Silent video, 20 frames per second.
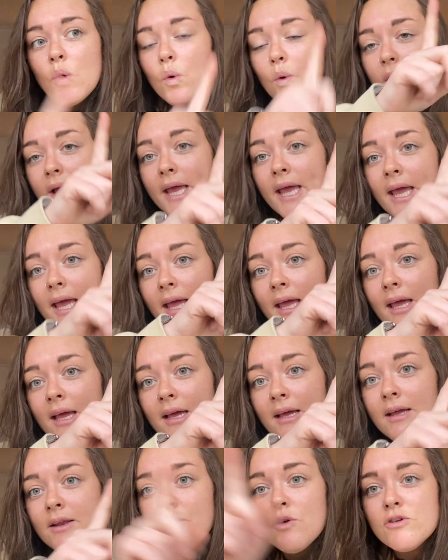or here,
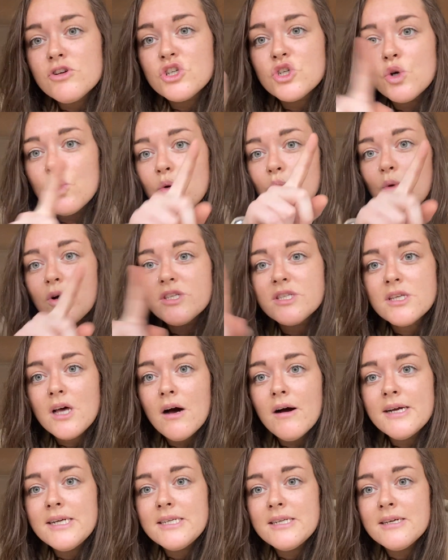not sure what
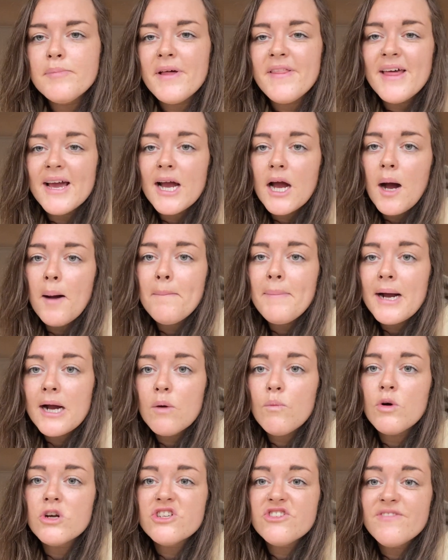side, but then come back
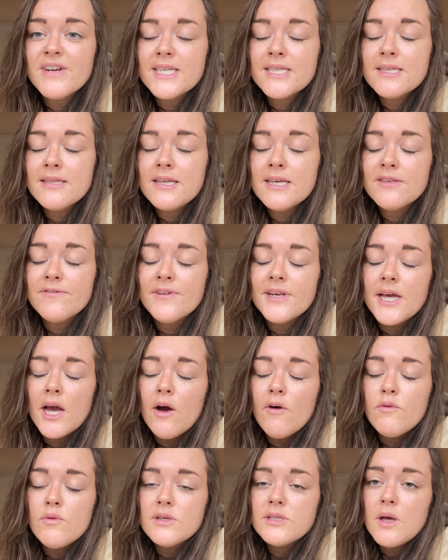and watch the rest of this
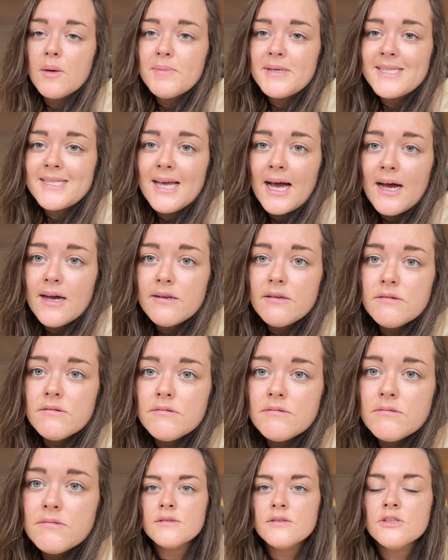video, otherwise I'll be sad.
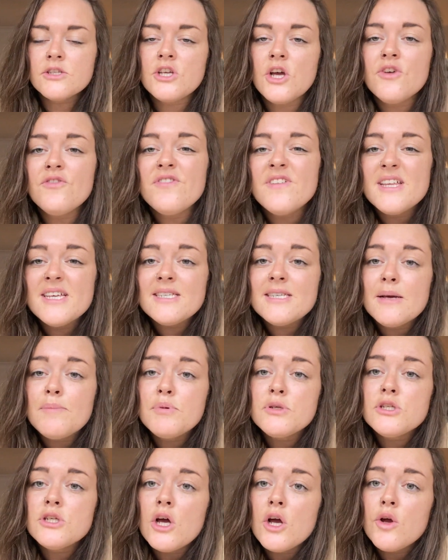So for this
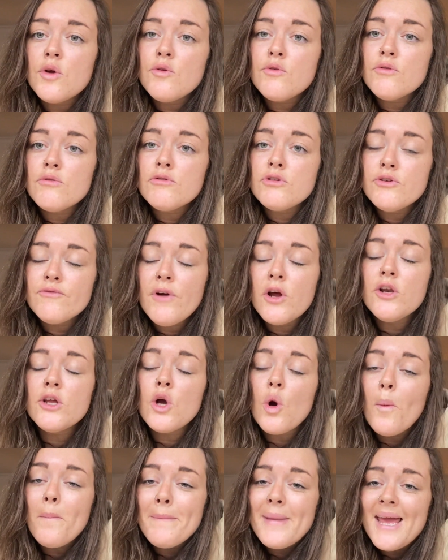episode, you've only
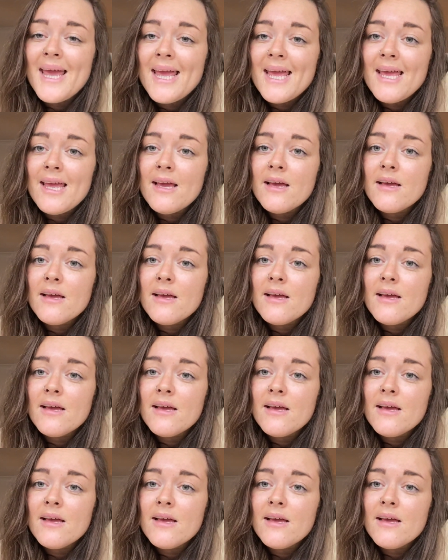got me.